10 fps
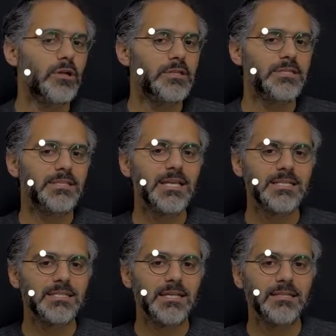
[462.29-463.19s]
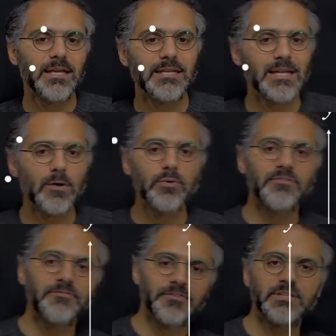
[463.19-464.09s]
this a test set, and now we
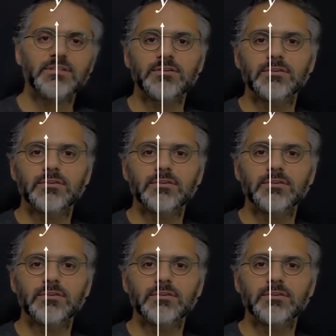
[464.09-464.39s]
fit